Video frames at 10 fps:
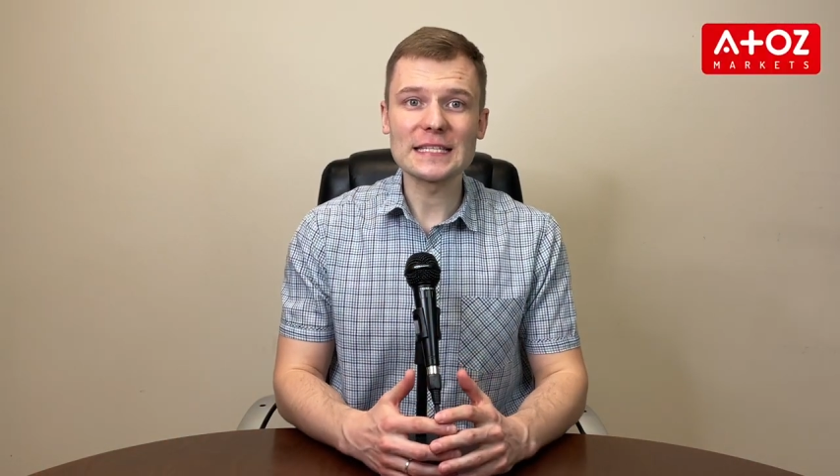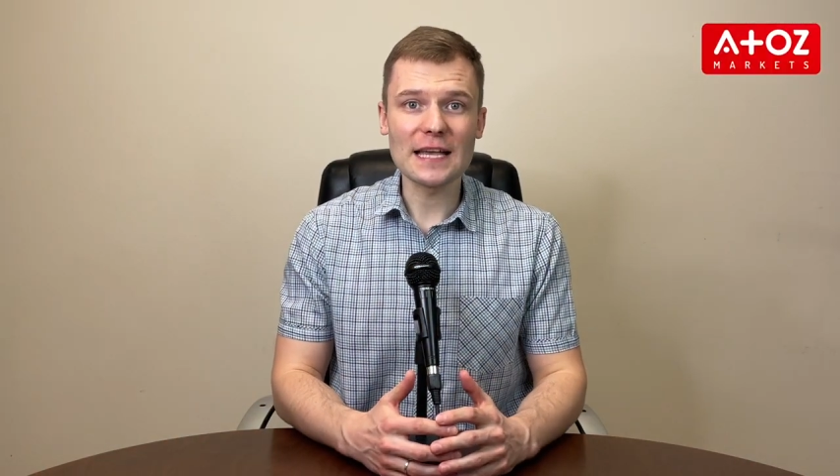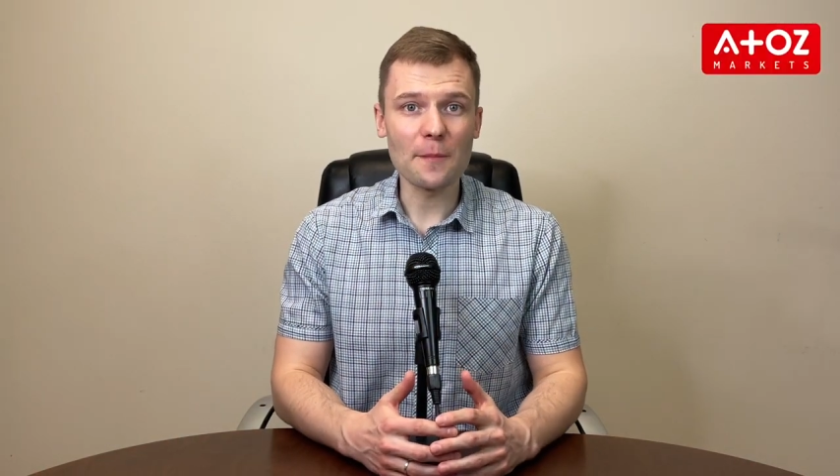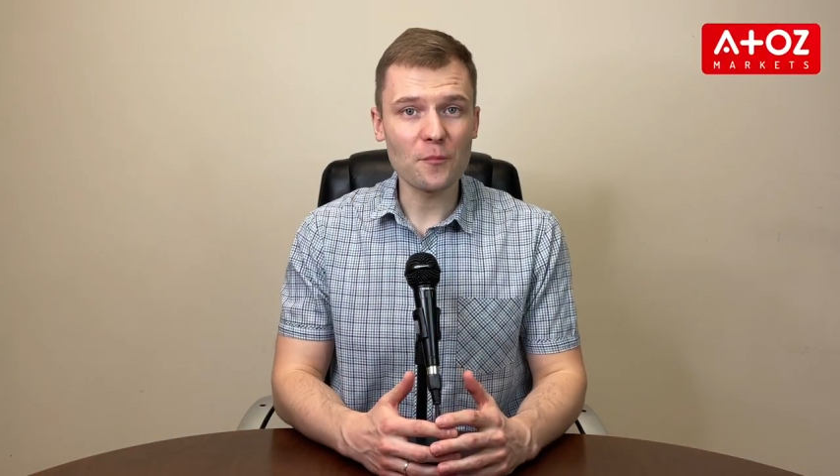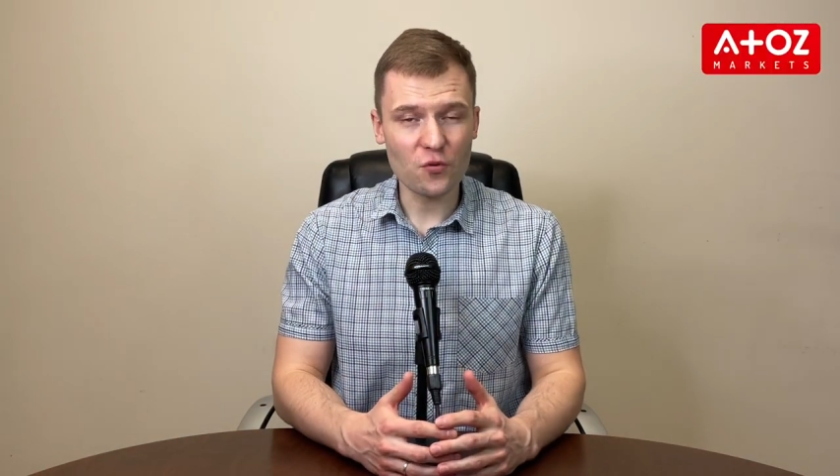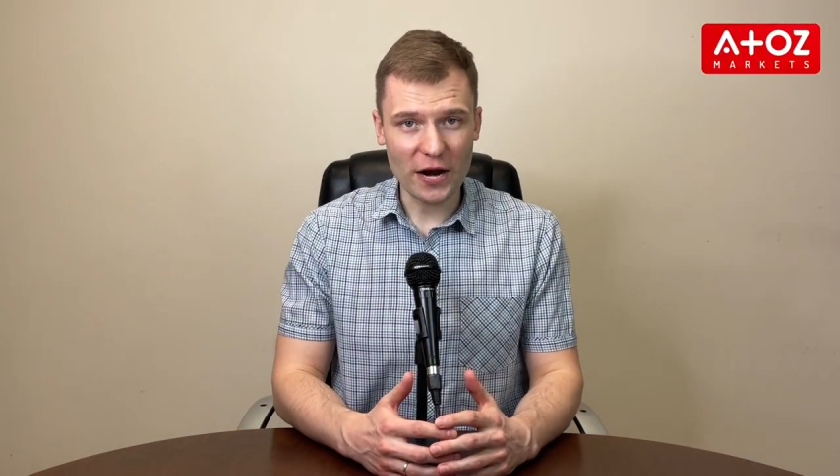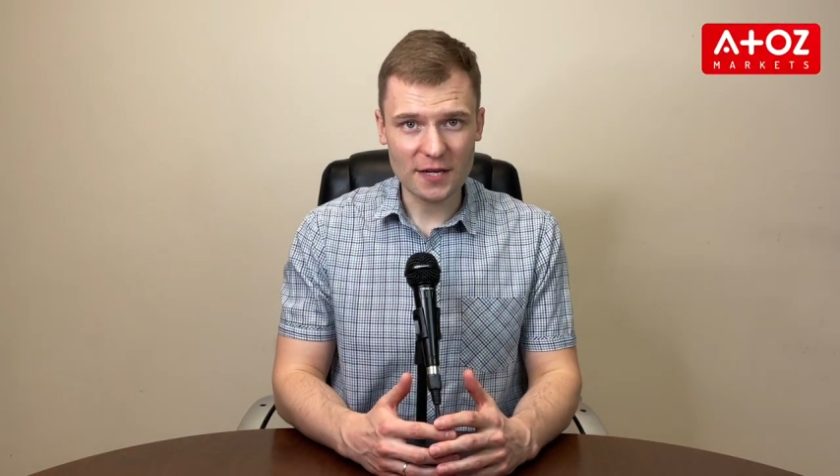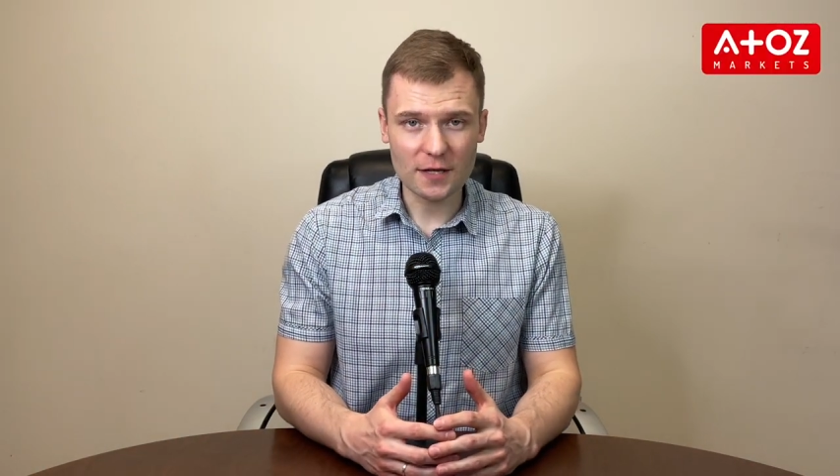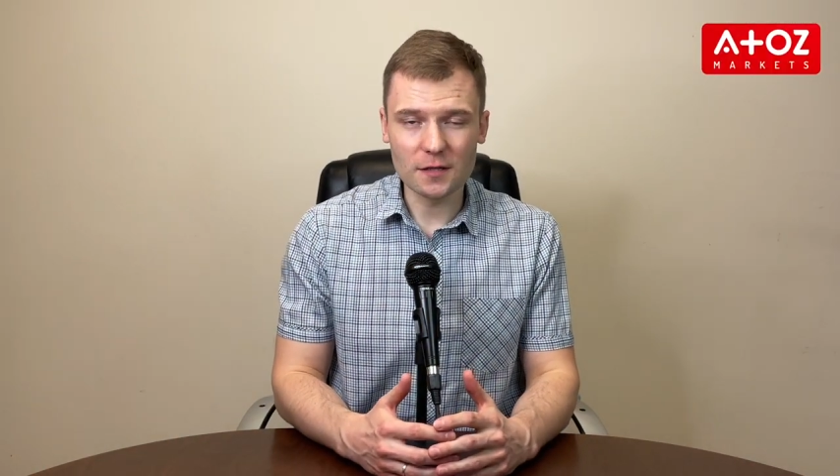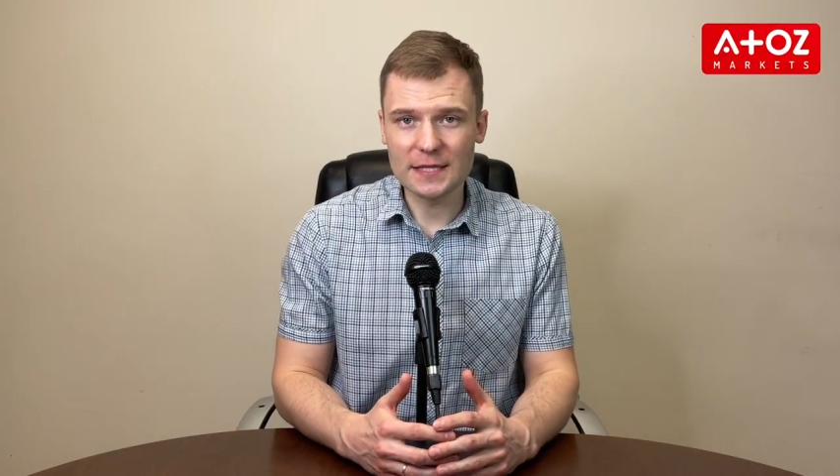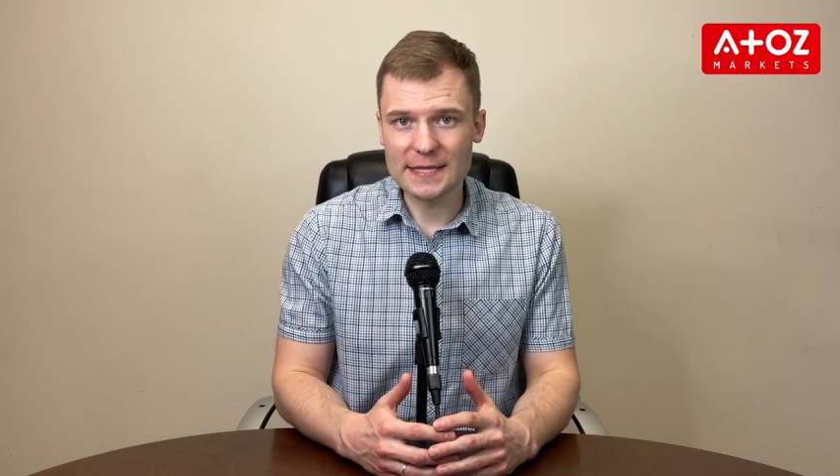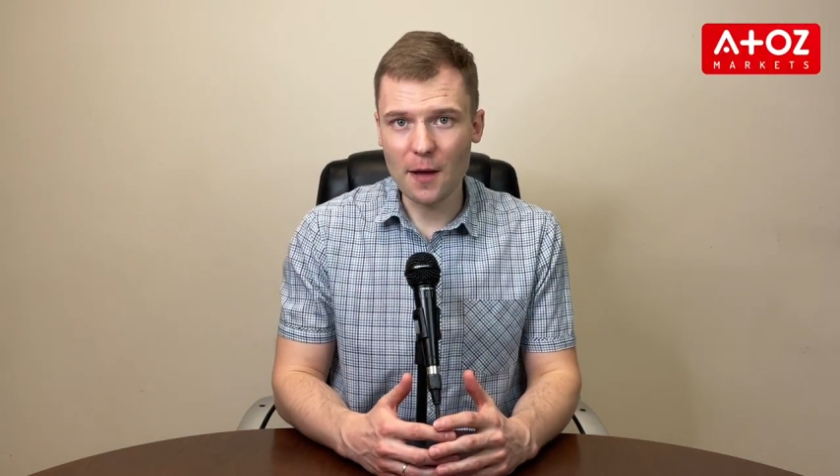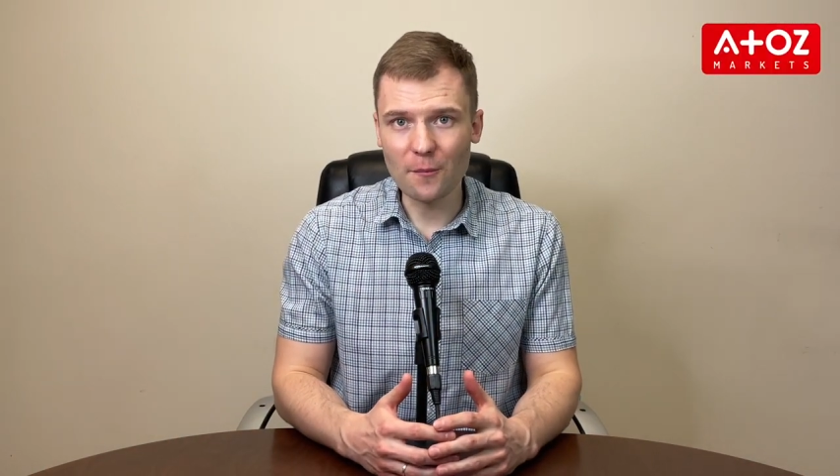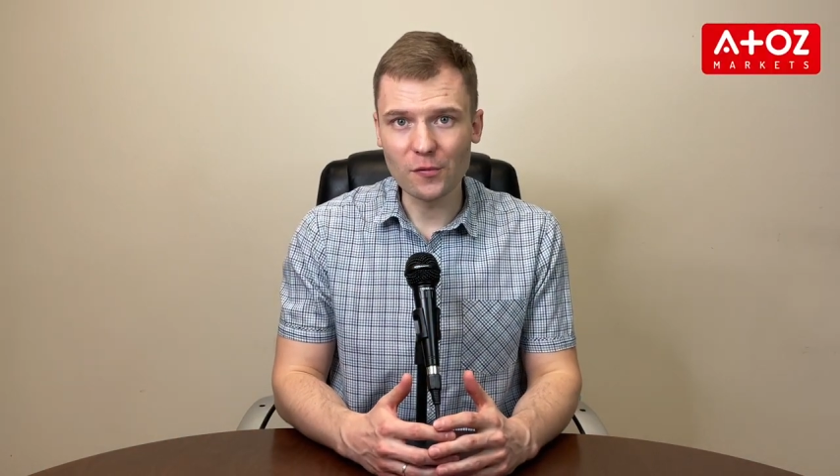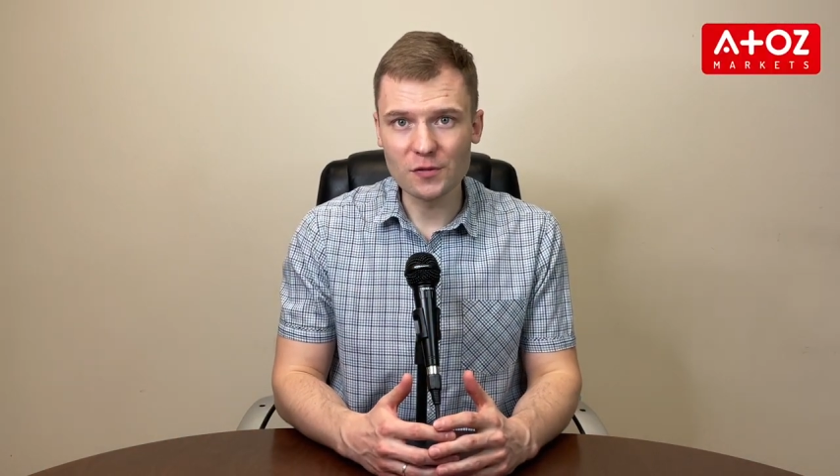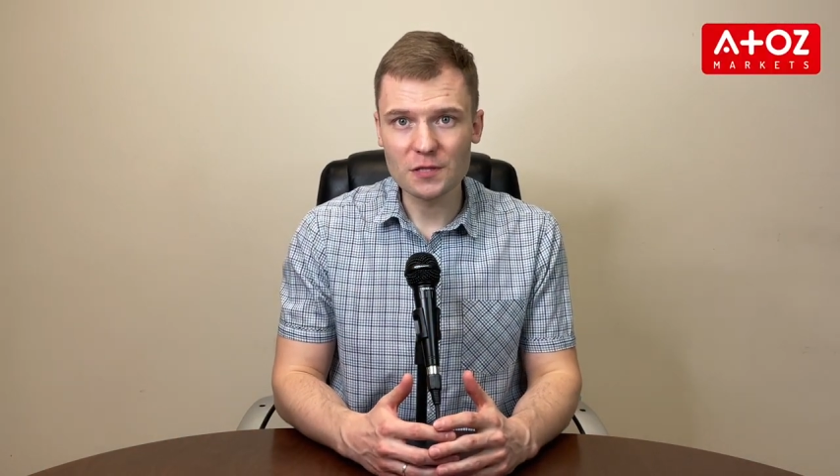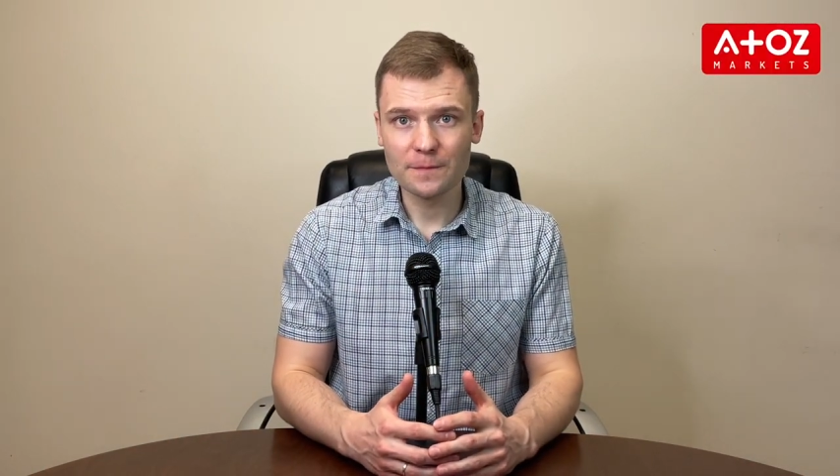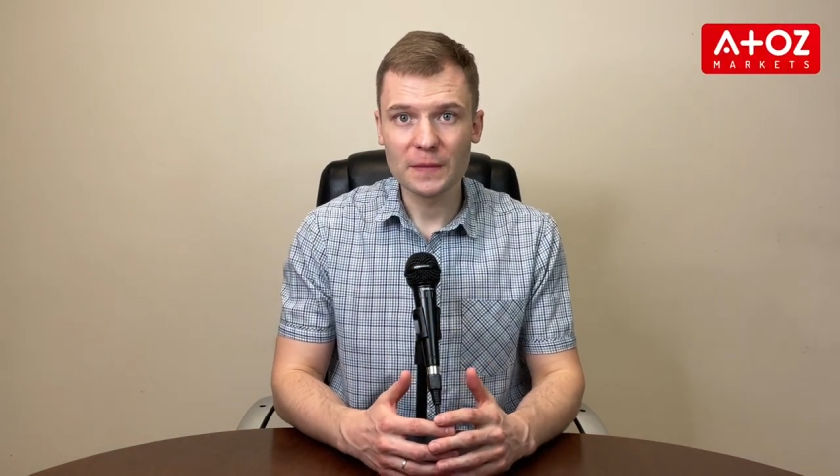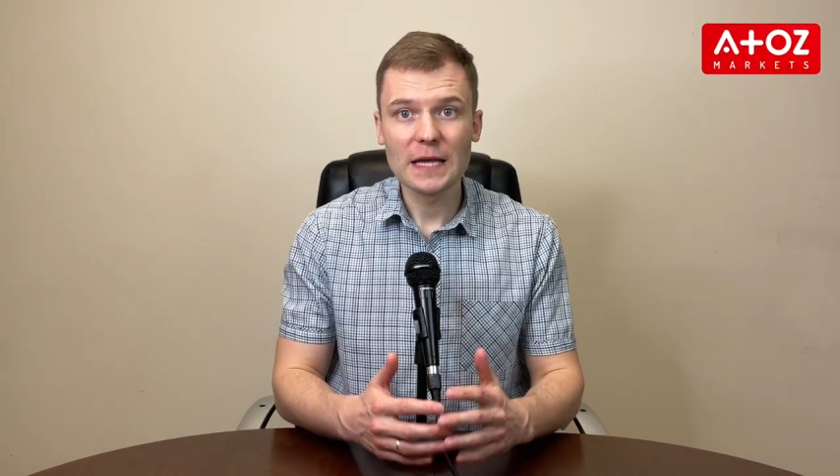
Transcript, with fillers: some practical examples.